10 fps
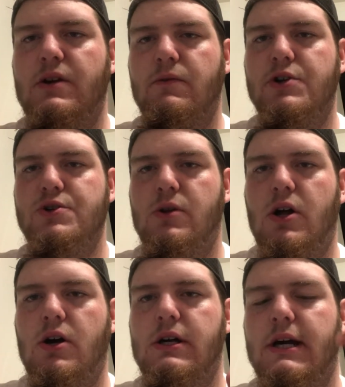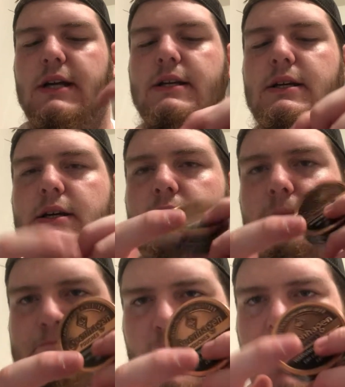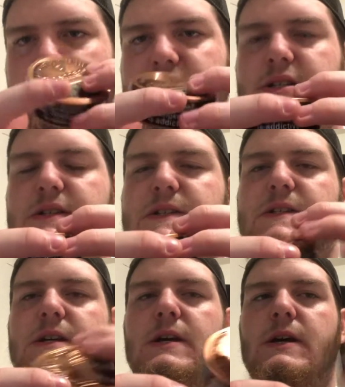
original long cut pouches,